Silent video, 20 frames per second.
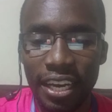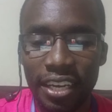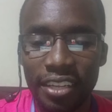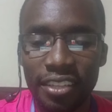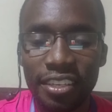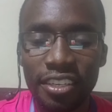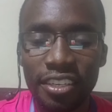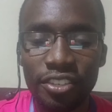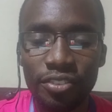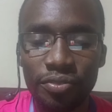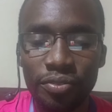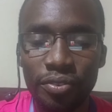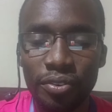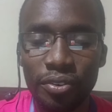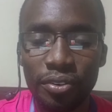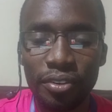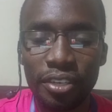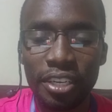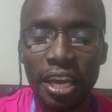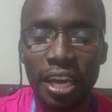This
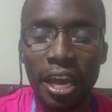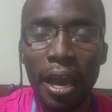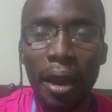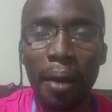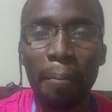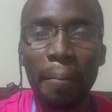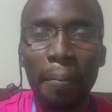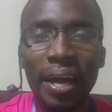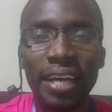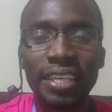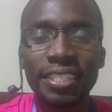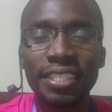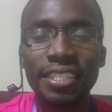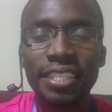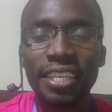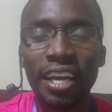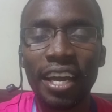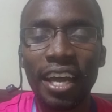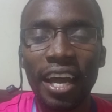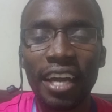food must
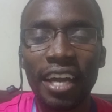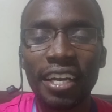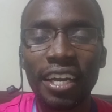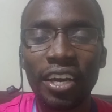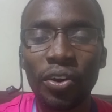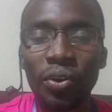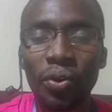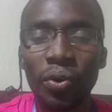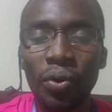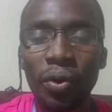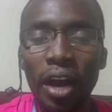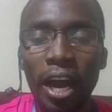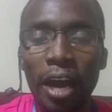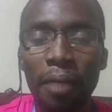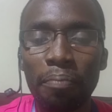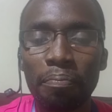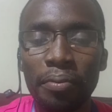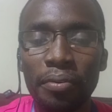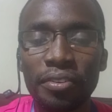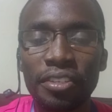undergo
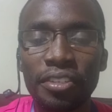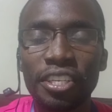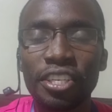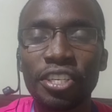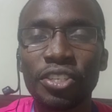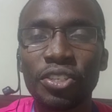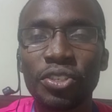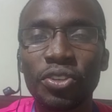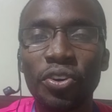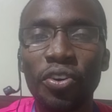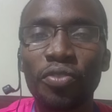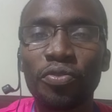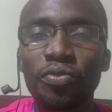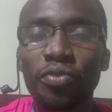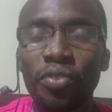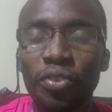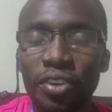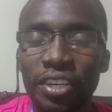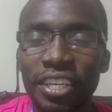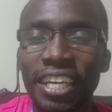a process of
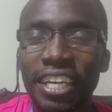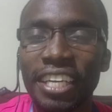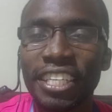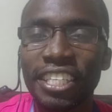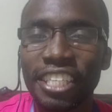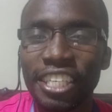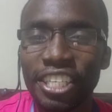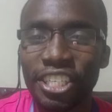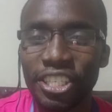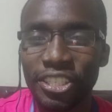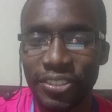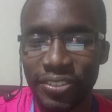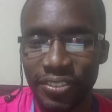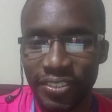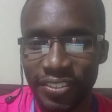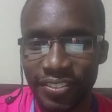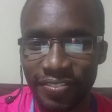digestion.